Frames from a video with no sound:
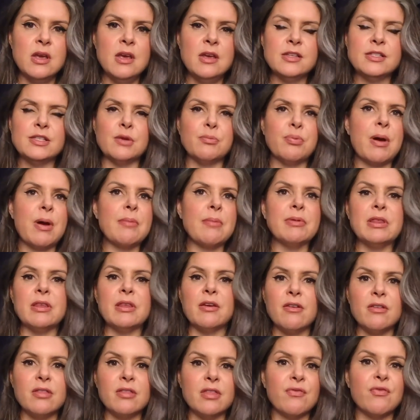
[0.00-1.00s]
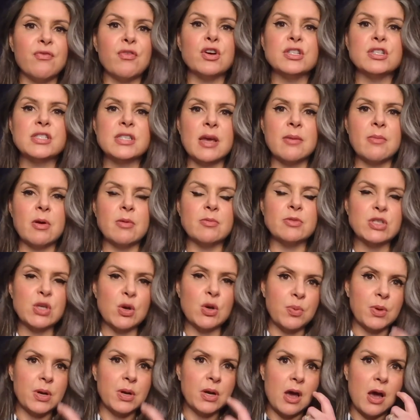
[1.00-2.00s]
So probably the first time I was
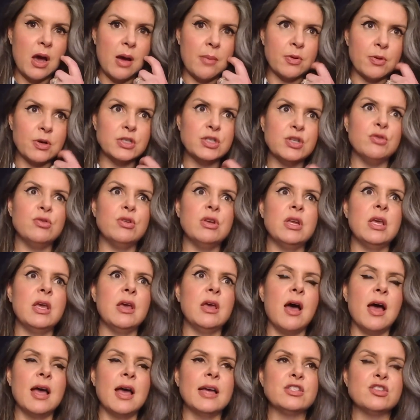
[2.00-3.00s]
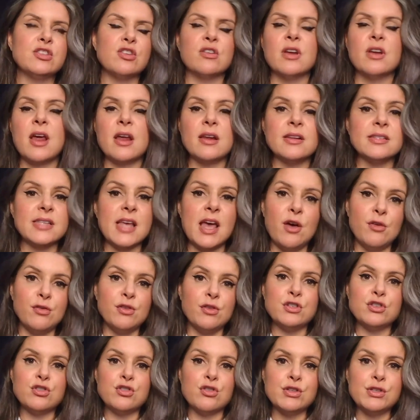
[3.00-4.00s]
open to opportunity, I started out as a health
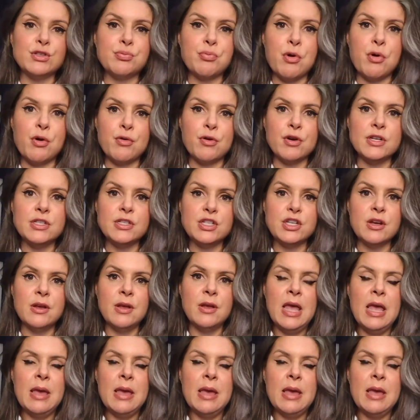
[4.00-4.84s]
insurance brokerage,